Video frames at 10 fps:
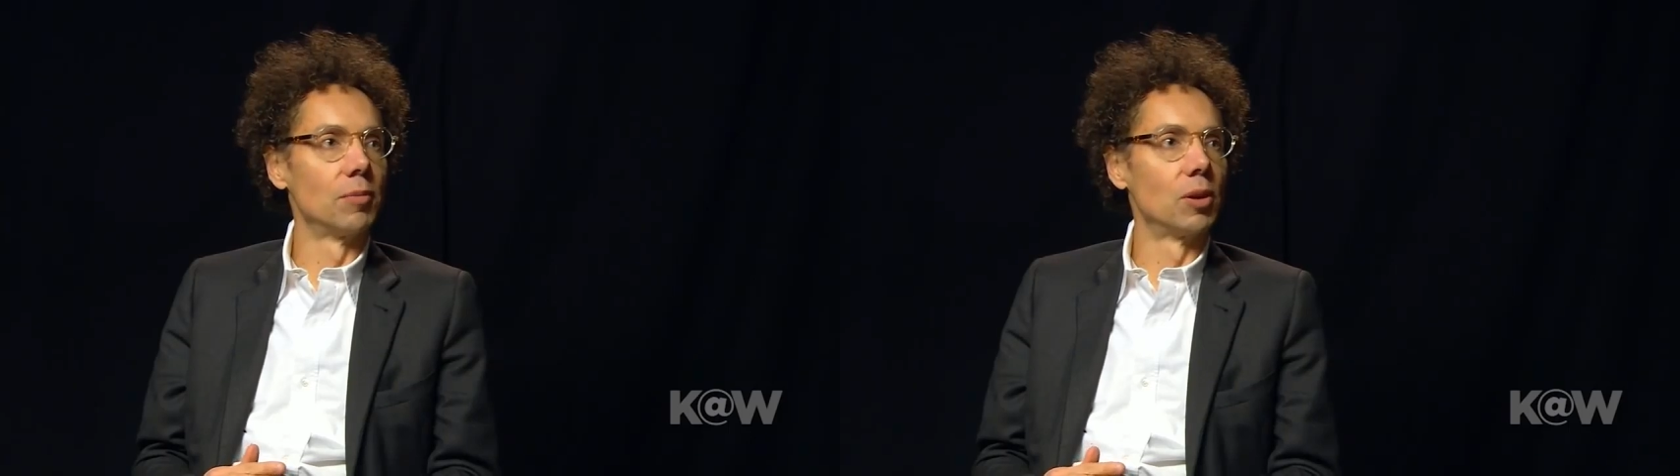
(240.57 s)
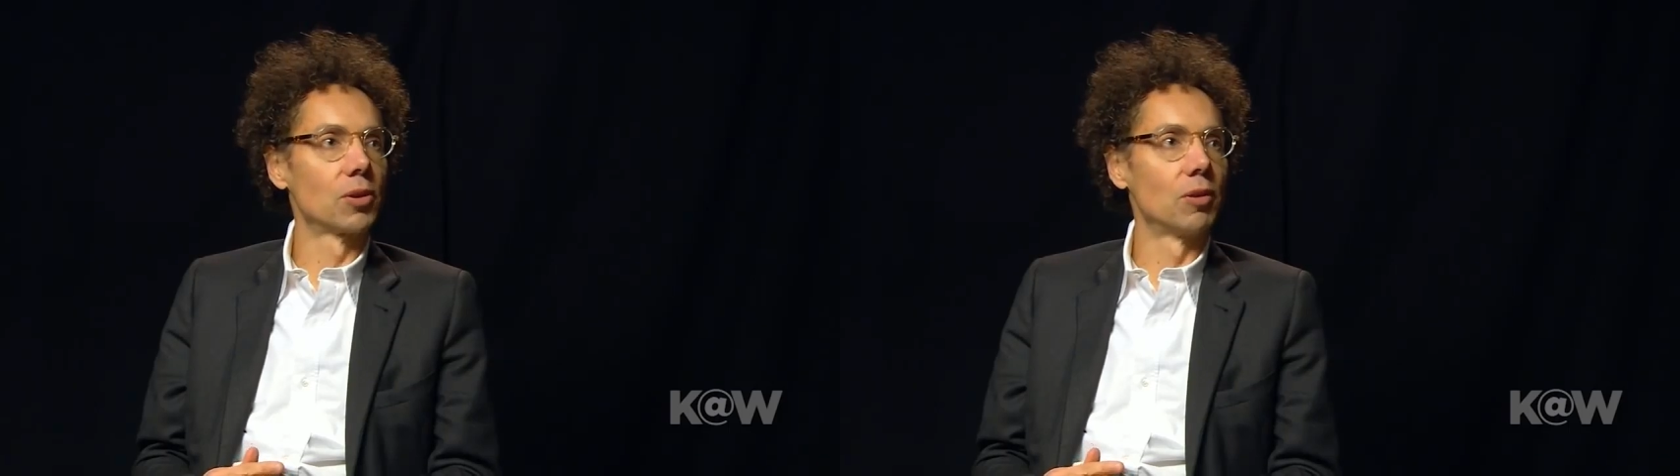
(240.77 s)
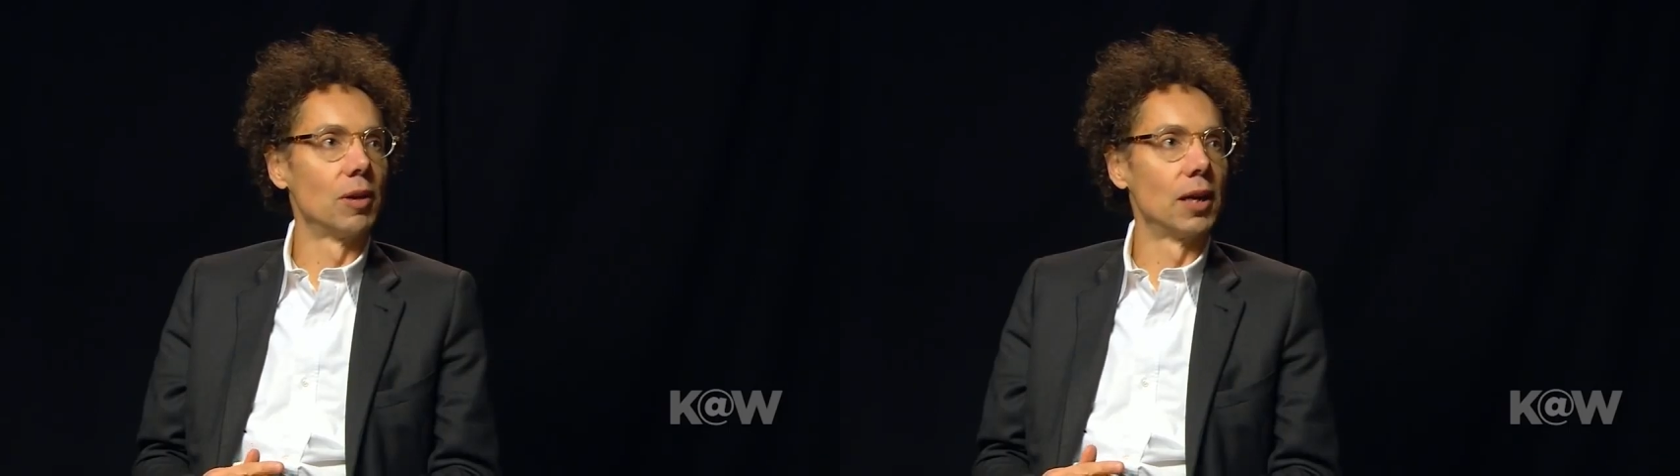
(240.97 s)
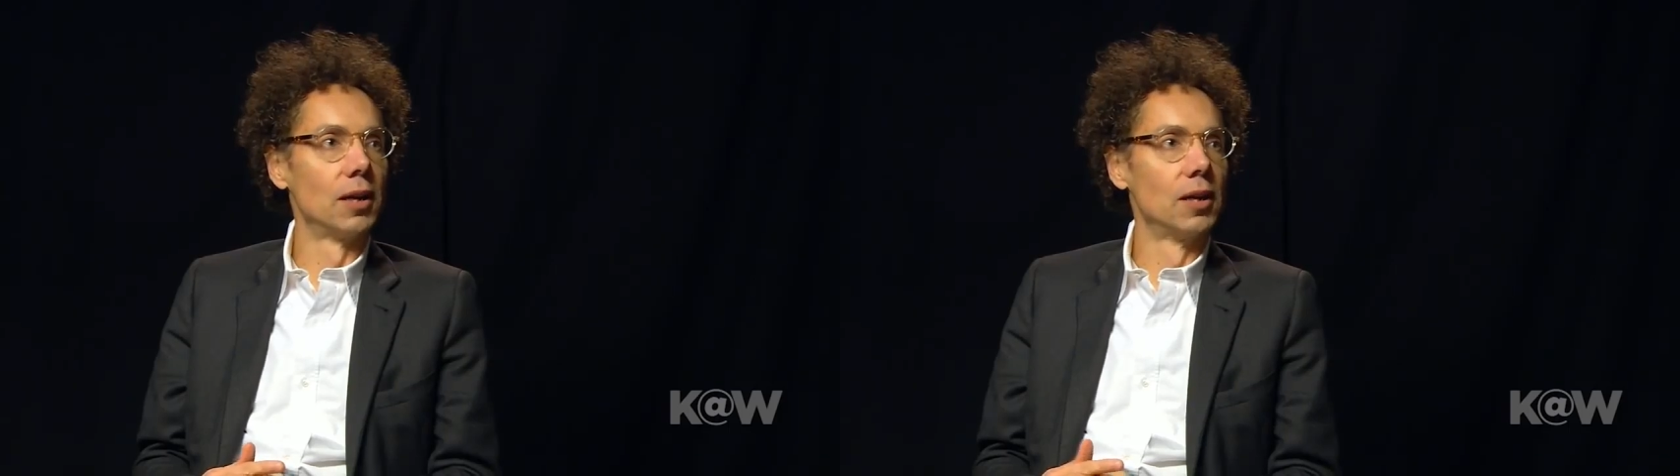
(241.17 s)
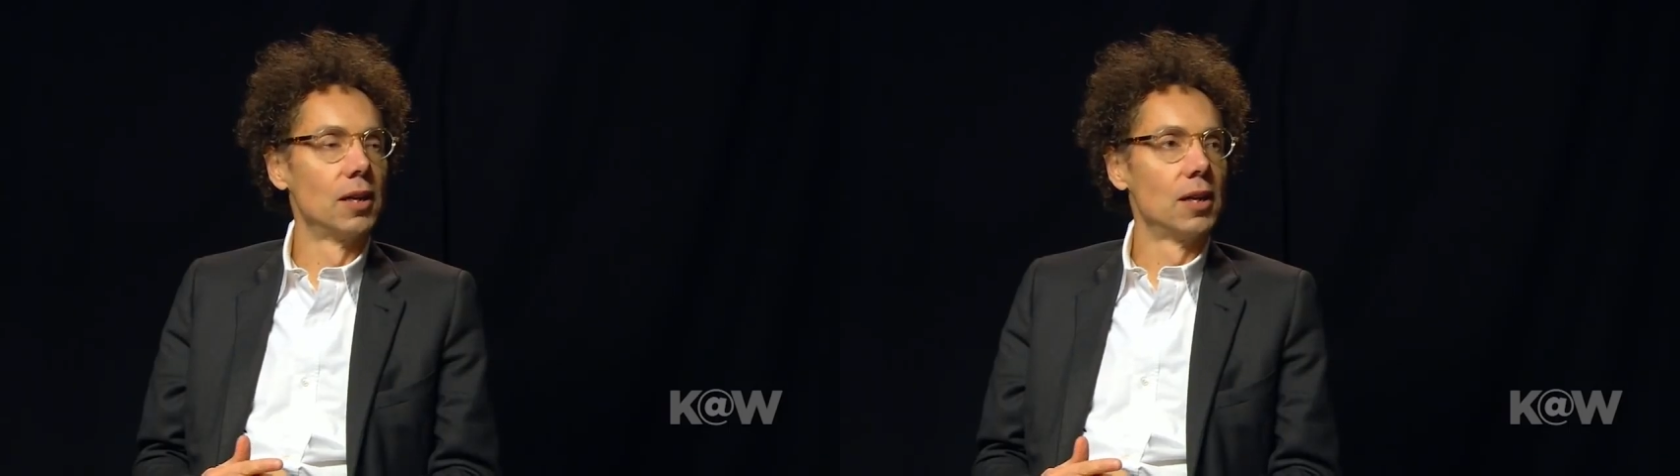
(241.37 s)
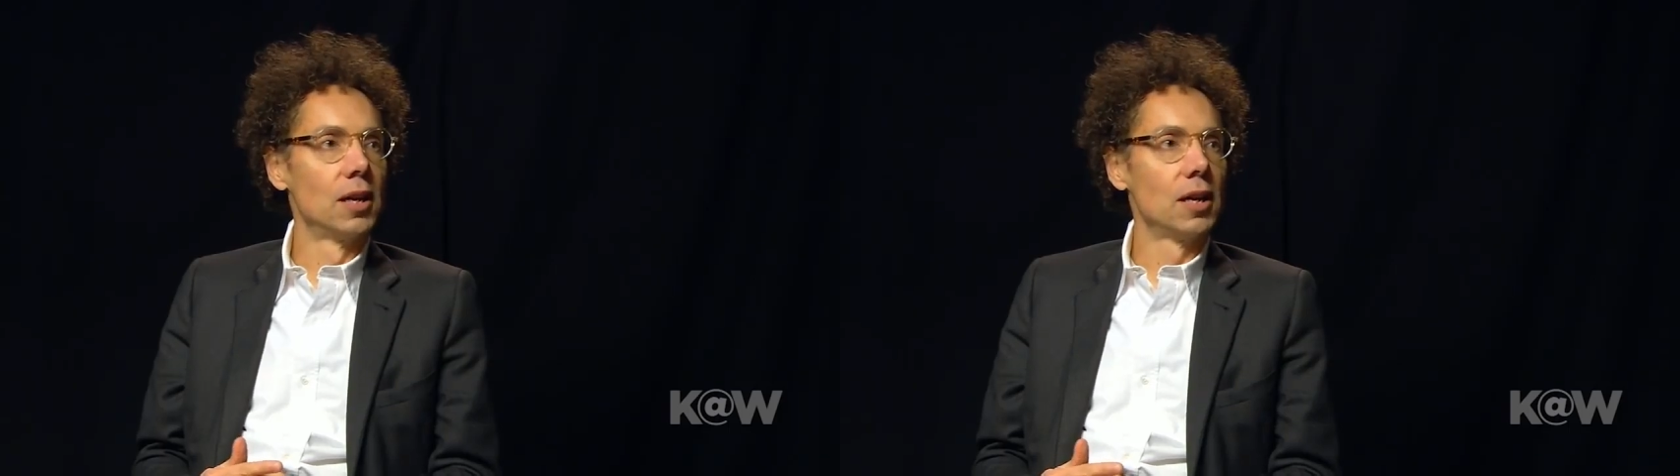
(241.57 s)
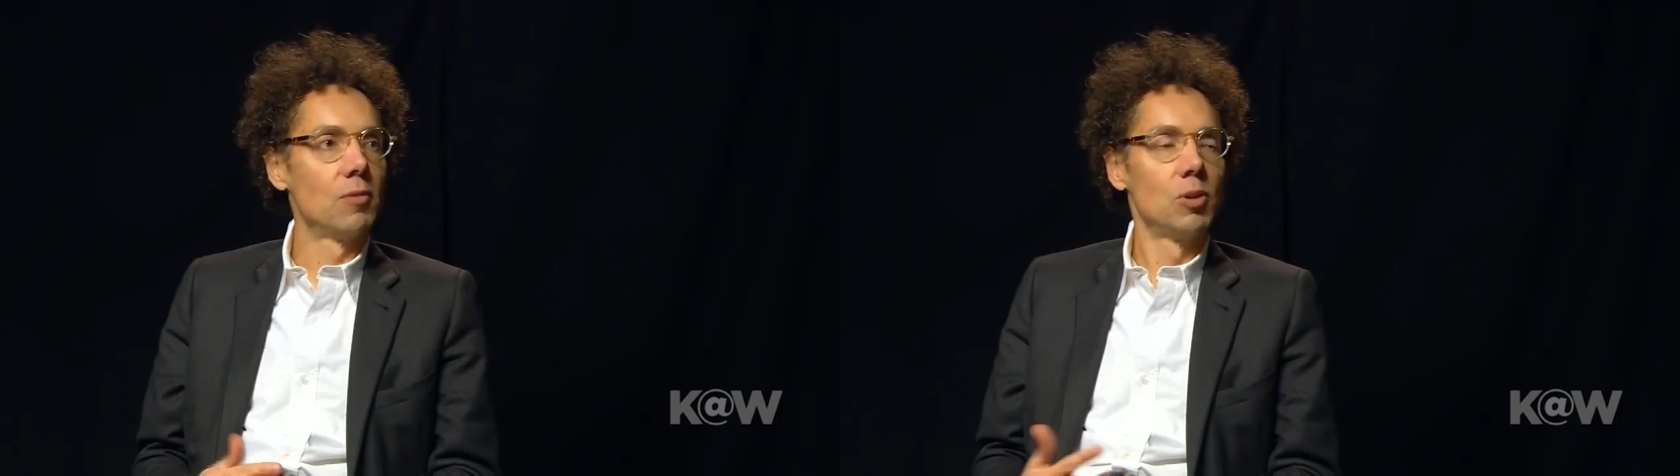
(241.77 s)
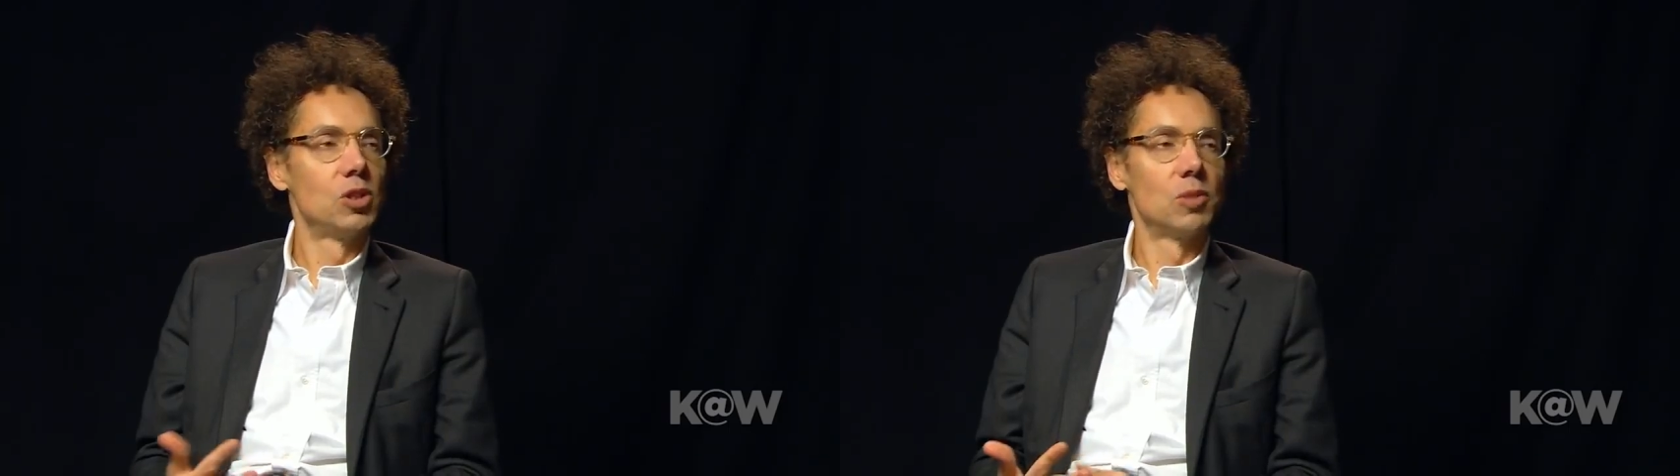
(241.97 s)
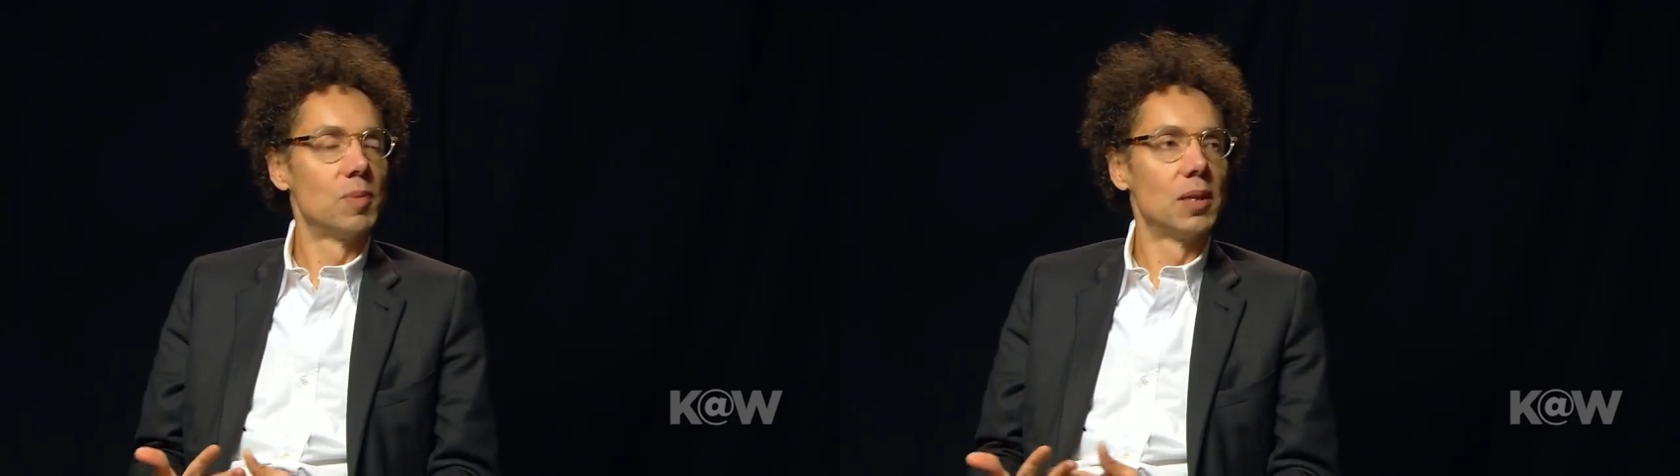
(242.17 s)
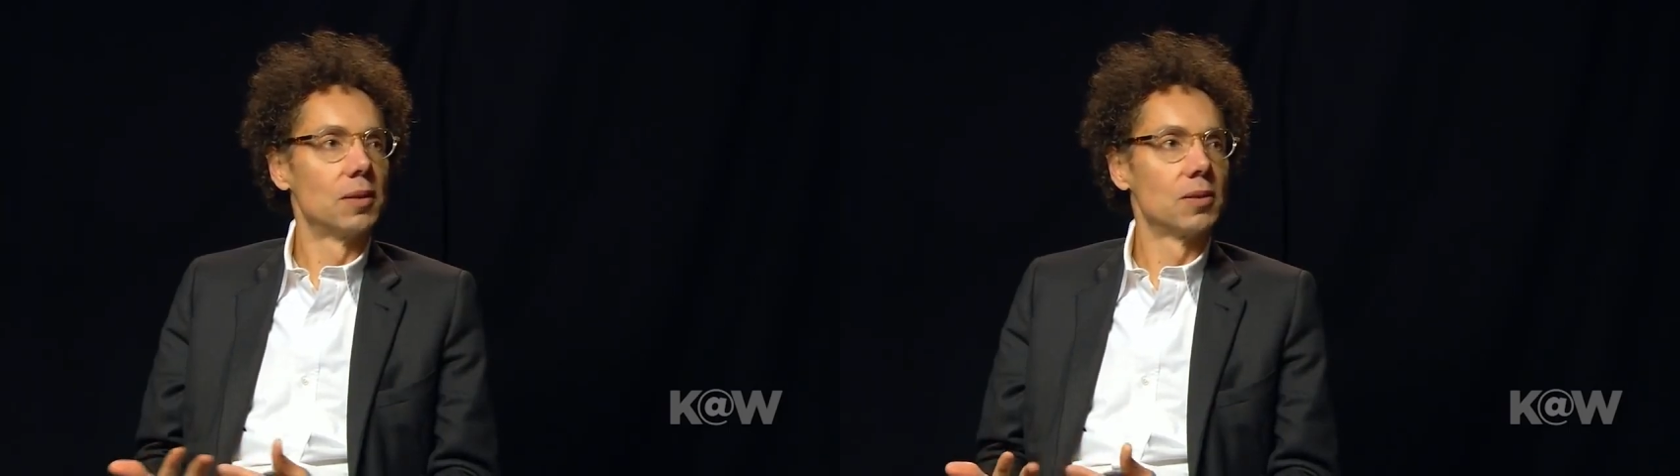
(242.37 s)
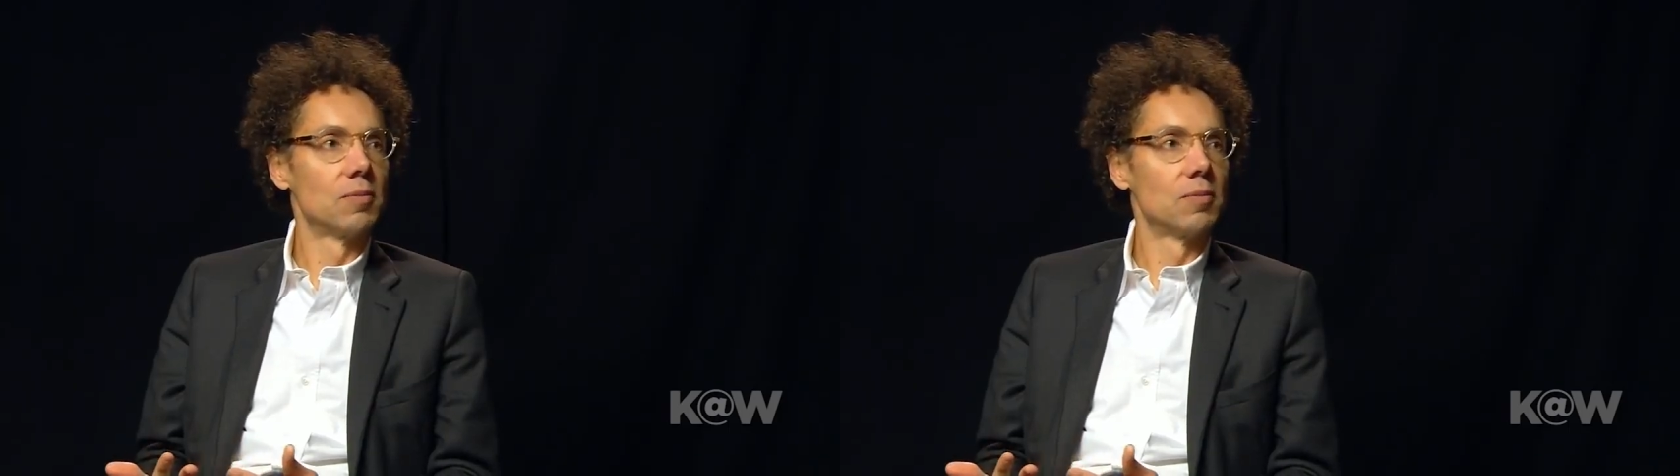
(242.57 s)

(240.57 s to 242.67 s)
from North Korea. It would just be